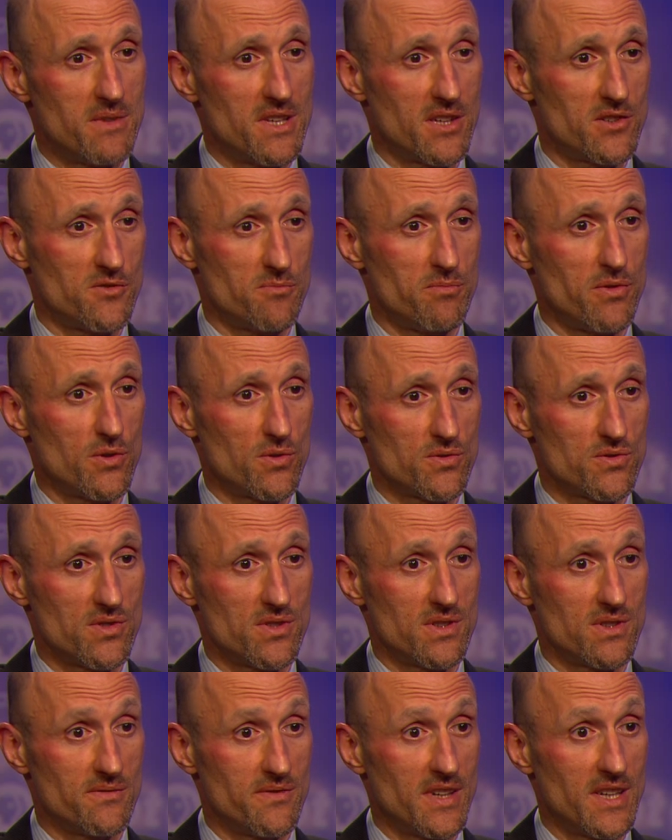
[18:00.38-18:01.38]
be exposed
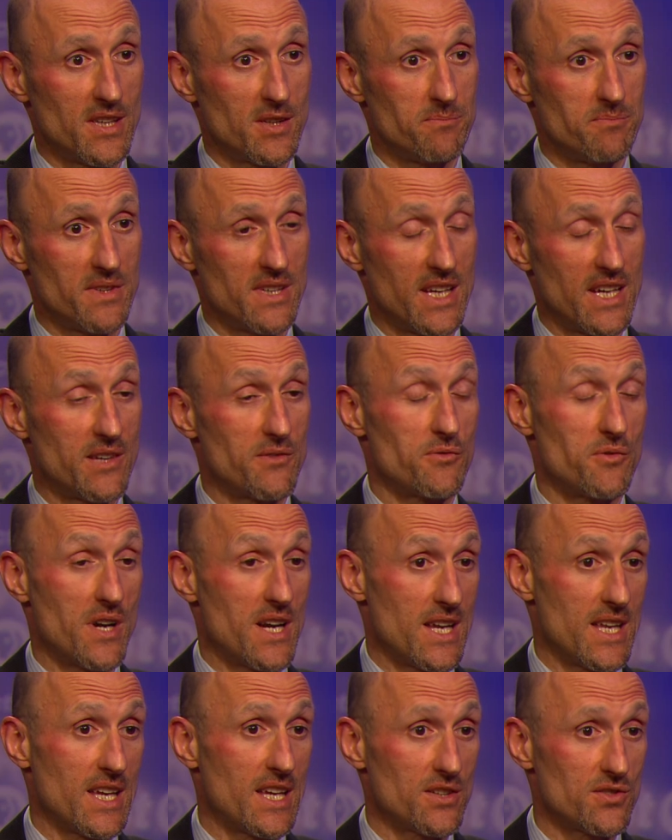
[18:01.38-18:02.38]
to developing a
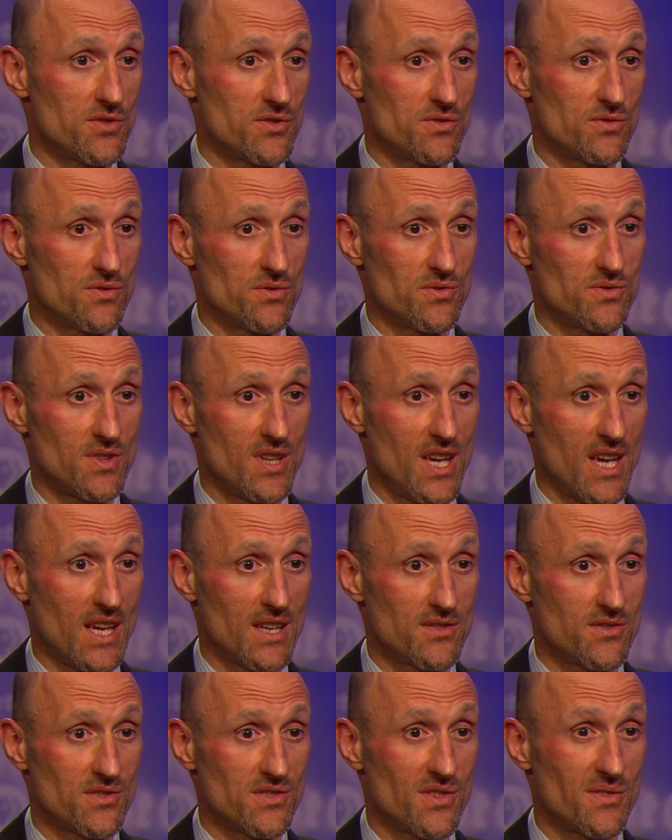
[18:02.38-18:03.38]
radiation-induced cancer.